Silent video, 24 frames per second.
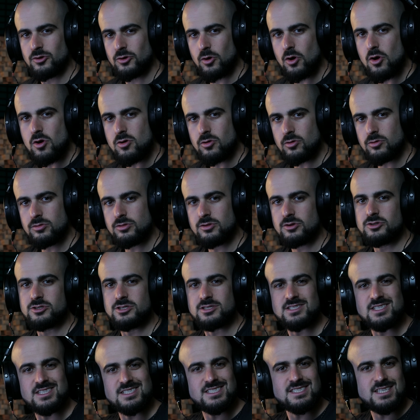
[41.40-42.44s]
their own, they're
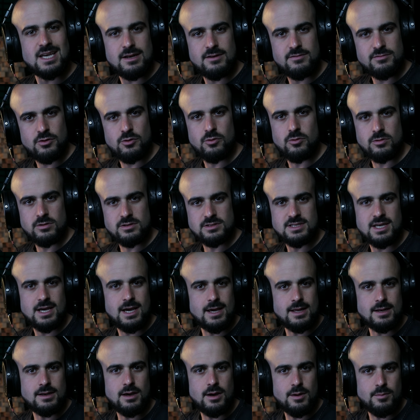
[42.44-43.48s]
just a set of chords
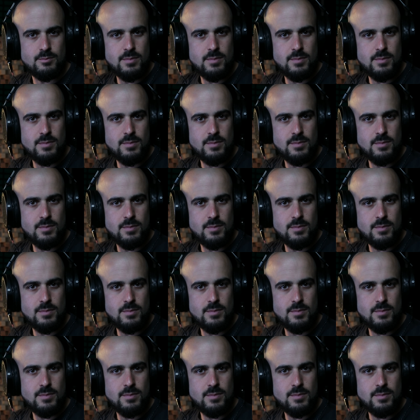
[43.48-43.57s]
and a